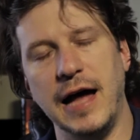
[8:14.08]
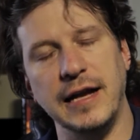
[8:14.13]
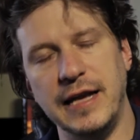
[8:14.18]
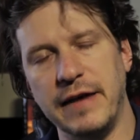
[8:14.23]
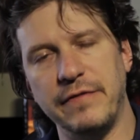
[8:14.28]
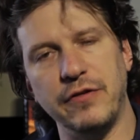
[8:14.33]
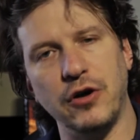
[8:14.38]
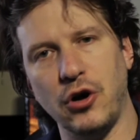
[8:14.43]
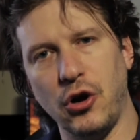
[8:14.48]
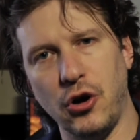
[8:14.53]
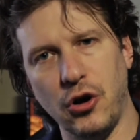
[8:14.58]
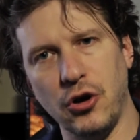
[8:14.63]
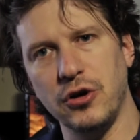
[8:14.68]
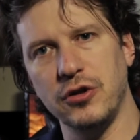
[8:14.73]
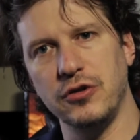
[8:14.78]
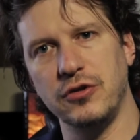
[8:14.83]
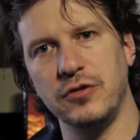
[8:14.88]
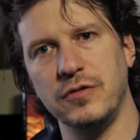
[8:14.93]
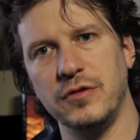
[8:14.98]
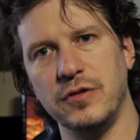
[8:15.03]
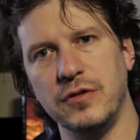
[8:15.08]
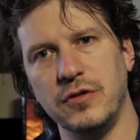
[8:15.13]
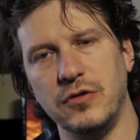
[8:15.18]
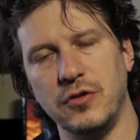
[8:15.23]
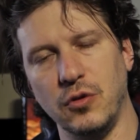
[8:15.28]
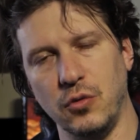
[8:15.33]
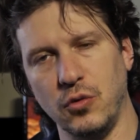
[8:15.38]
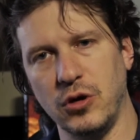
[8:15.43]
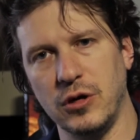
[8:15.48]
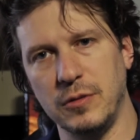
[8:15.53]
never heard
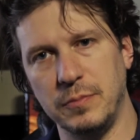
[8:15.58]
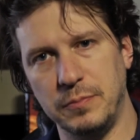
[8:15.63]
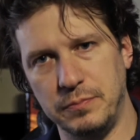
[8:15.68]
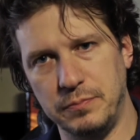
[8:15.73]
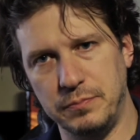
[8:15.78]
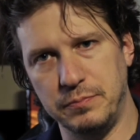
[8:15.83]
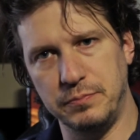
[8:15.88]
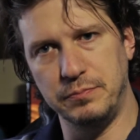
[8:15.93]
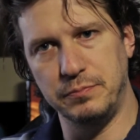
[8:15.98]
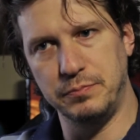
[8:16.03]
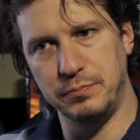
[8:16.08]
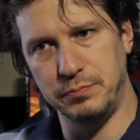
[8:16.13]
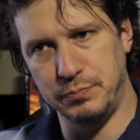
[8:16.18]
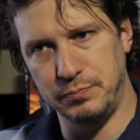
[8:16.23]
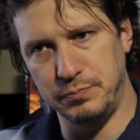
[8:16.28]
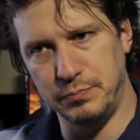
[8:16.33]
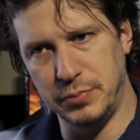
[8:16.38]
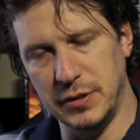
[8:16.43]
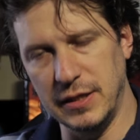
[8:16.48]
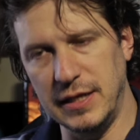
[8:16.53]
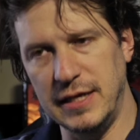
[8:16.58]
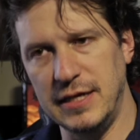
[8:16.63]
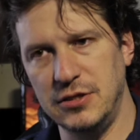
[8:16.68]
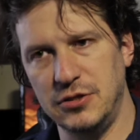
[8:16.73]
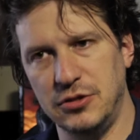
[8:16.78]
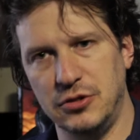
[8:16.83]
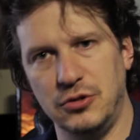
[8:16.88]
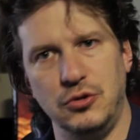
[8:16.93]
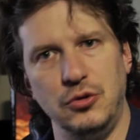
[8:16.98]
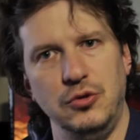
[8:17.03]
the word
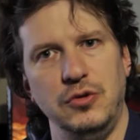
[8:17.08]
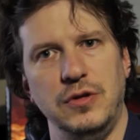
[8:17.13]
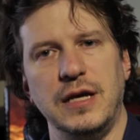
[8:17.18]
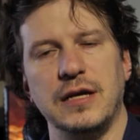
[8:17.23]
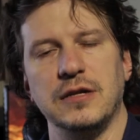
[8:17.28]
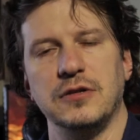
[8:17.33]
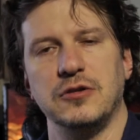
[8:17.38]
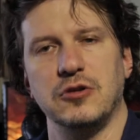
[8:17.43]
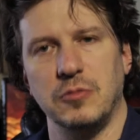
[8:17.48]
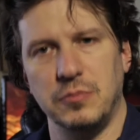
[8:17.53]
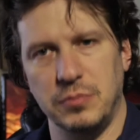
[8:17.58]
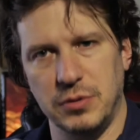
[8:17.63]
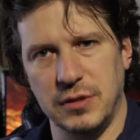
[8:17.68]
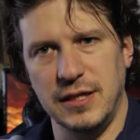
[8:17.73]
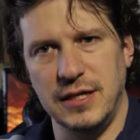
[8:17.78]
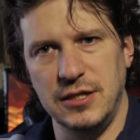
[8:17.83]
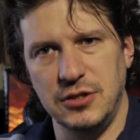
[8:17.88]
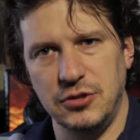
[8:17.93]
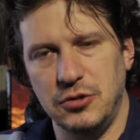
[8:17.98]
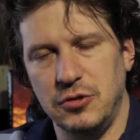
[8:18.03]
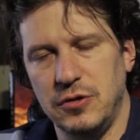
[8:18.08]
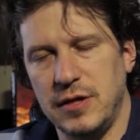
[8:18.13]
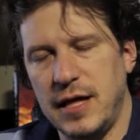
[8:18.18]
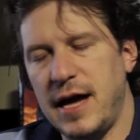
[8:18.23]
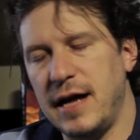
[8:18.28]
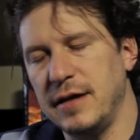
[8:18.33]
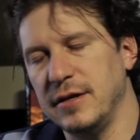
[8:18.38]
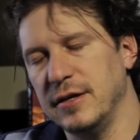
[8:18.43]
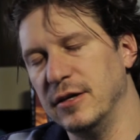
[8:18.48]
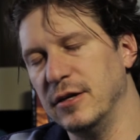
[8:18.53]
please do this or please do that,